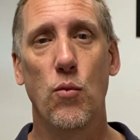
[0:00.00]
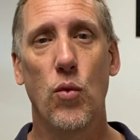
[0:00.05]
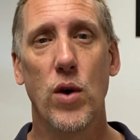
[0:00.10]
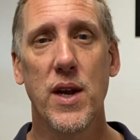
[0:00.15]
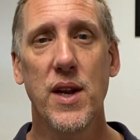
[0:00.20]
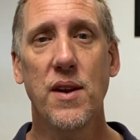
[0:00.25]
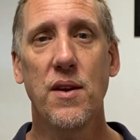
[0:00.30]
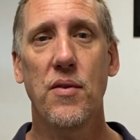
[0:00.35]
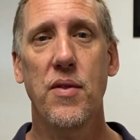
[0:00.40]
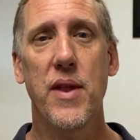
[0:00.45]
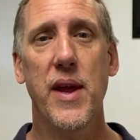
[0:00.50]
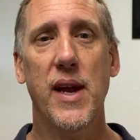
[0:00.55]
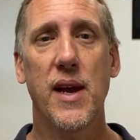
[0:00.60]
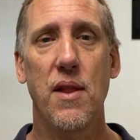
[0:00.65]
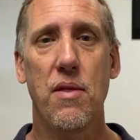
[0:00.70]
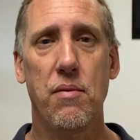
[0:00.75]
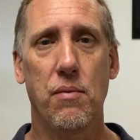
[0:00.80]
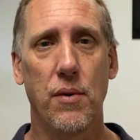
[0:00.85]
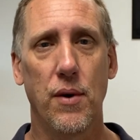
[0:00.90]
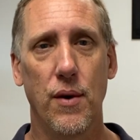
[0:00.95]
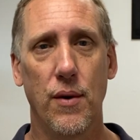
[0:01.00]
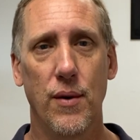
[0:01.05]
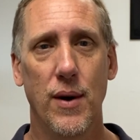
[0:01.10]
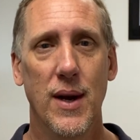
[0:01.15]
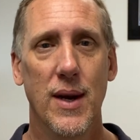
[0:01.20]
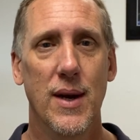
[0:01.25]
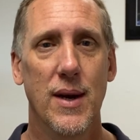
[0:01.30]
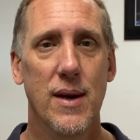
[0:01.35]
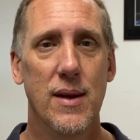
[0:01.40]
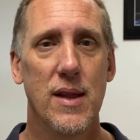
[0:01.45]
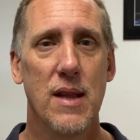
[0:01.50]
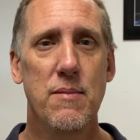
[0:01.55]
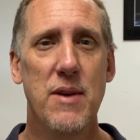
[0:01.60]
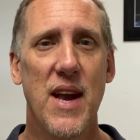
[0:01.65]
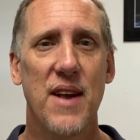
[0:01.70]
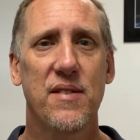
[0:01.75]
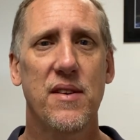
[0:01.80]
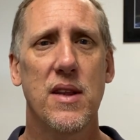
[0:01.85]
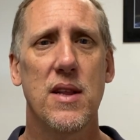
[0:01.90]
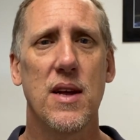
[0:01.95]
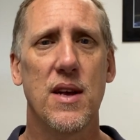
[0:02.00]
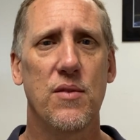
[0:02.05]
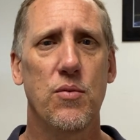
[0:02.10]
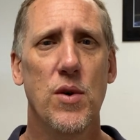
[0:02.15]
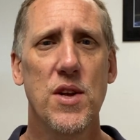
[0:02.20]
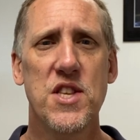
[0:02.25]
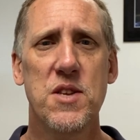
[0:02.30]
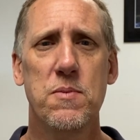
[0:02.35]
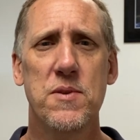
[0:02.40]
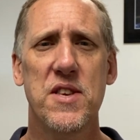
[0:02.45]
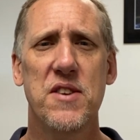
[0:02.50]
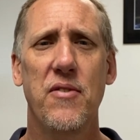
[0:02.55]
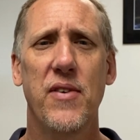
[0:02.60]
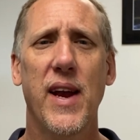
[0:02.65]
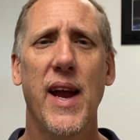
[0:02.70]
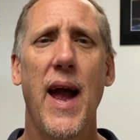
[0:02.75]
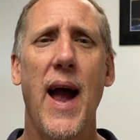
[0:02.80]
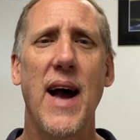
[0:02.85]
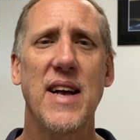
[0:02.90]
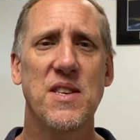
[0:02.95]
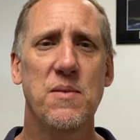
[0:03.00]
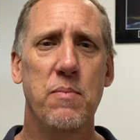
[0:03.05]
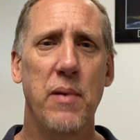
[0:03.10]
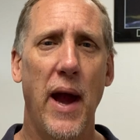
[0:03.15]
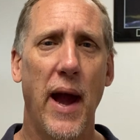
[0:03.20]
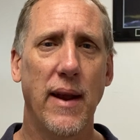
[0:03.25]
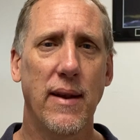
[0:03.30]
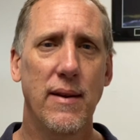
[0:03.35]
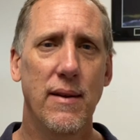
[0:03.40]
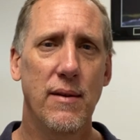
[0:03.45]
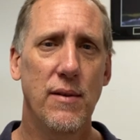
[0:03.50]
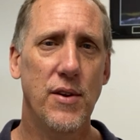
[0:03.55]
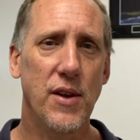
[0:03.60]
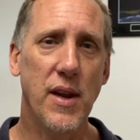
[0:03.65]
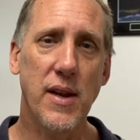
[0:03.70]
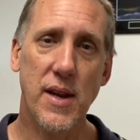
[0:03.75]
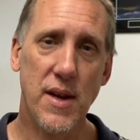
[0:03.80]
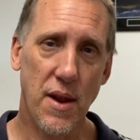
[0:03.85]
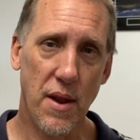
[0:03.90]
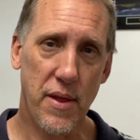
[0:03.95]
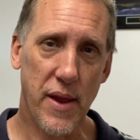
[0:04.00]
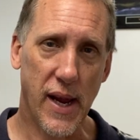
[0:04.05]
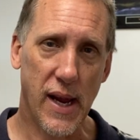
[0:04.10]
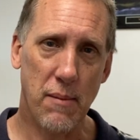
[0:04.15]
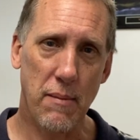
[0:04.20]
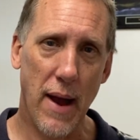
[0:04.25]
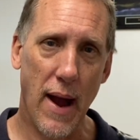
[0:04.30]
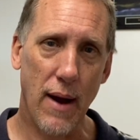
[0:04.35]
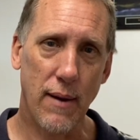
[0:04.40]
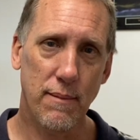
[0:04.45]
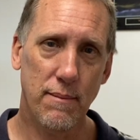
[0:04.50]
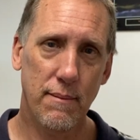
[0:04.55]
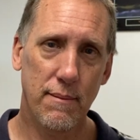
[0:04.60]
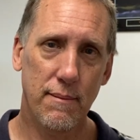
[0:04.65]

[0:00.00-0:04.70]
Wanting to think it through, let me ask you this. What specific aspect do you need to think about?